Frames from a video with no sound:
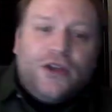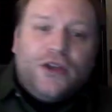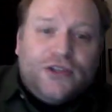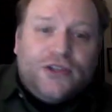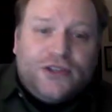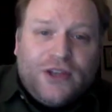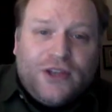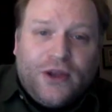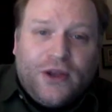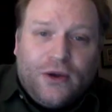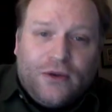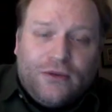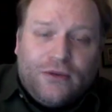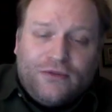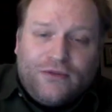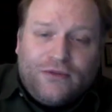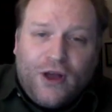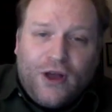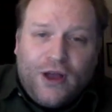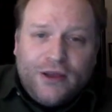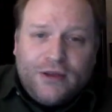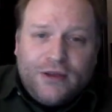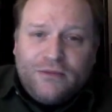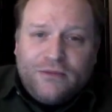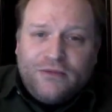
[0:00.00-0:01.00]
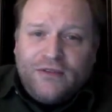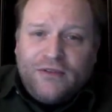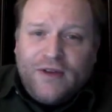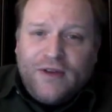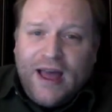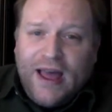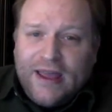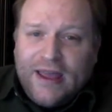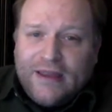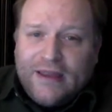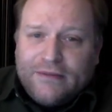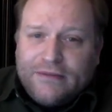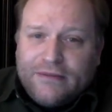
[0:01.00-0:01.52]
So Volume
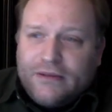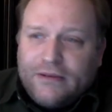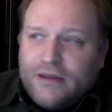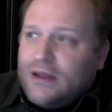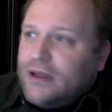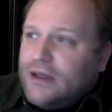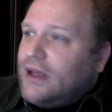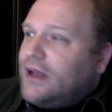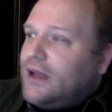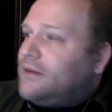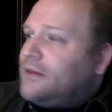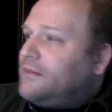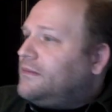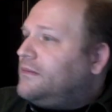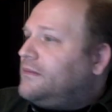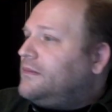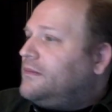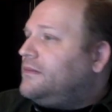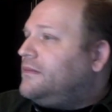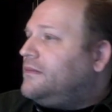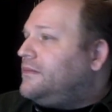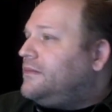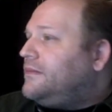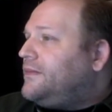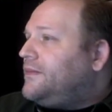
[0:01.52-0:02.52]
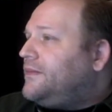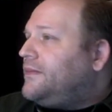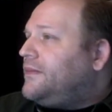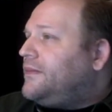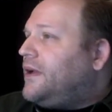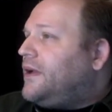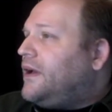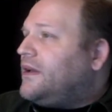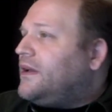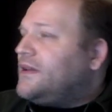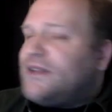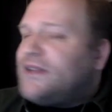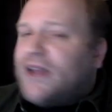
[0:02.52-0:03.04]
5.
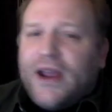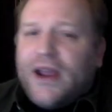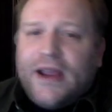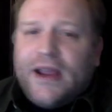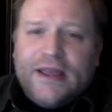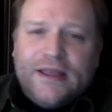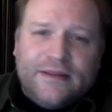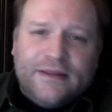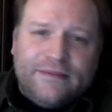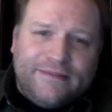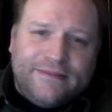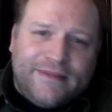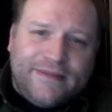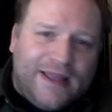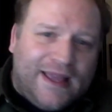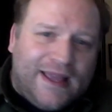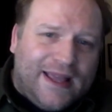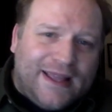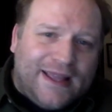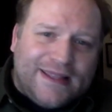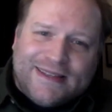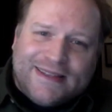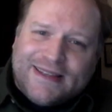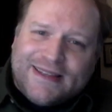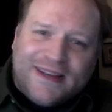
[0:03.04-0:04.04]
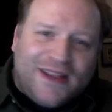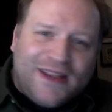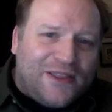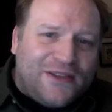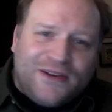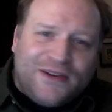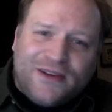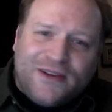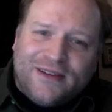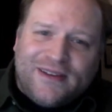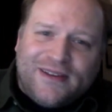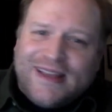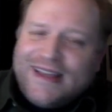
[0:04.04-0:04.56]
Oh, sorry. That's
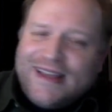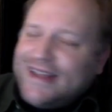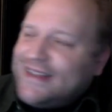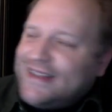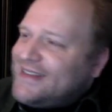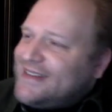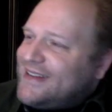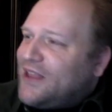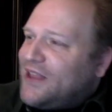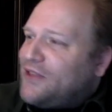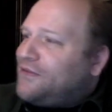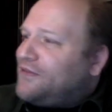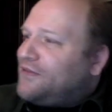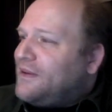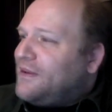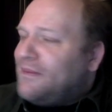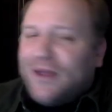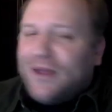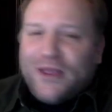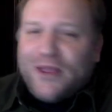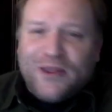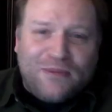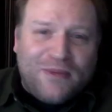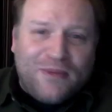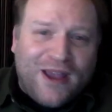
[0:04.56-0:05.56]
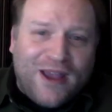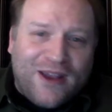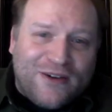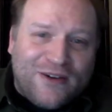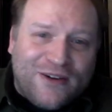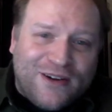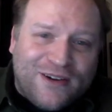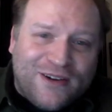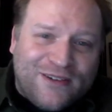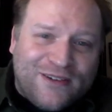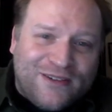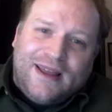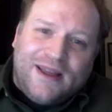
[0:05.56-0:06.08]
another female
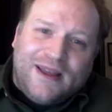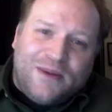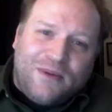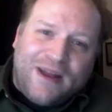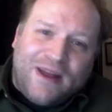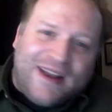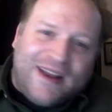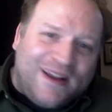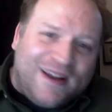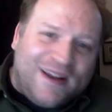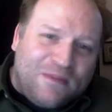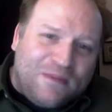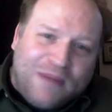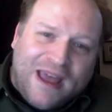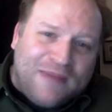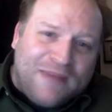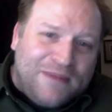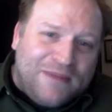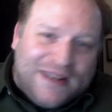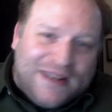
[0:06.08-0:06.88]
admirer wanting to buy me